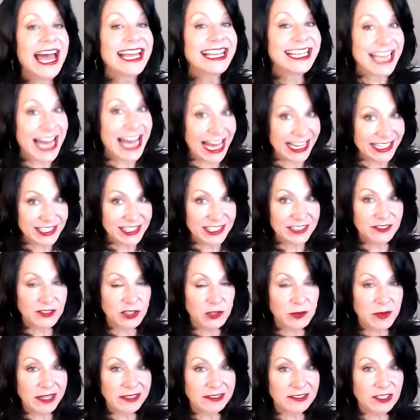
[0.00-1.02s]
Katya's new
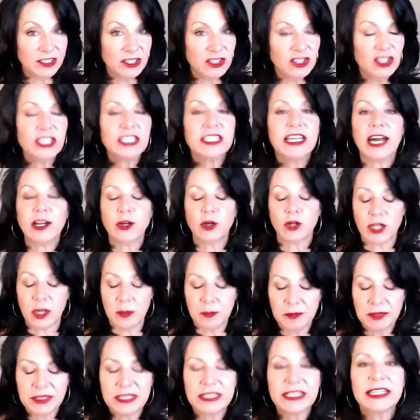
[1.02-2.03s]
message got her
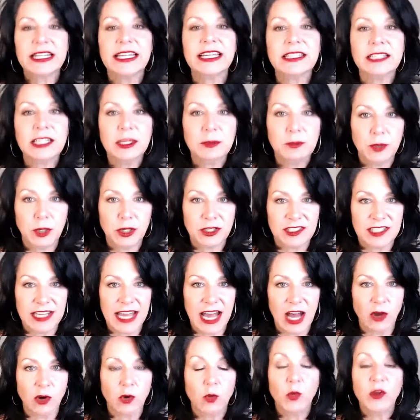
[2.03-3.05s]
completely booked
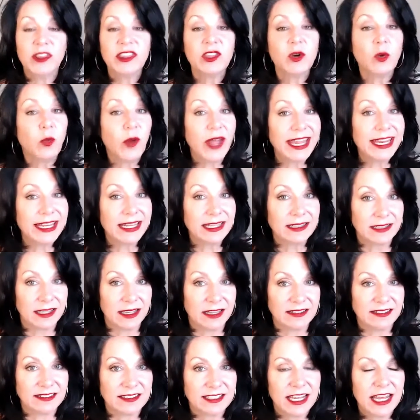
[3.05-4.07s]
out with a waiting
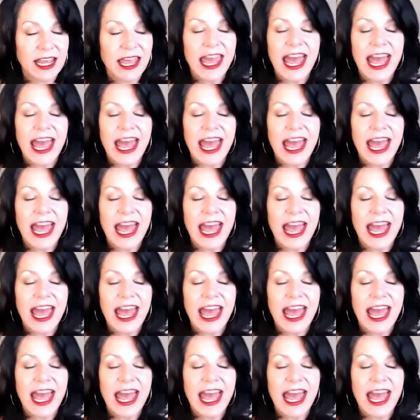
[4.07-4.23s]
list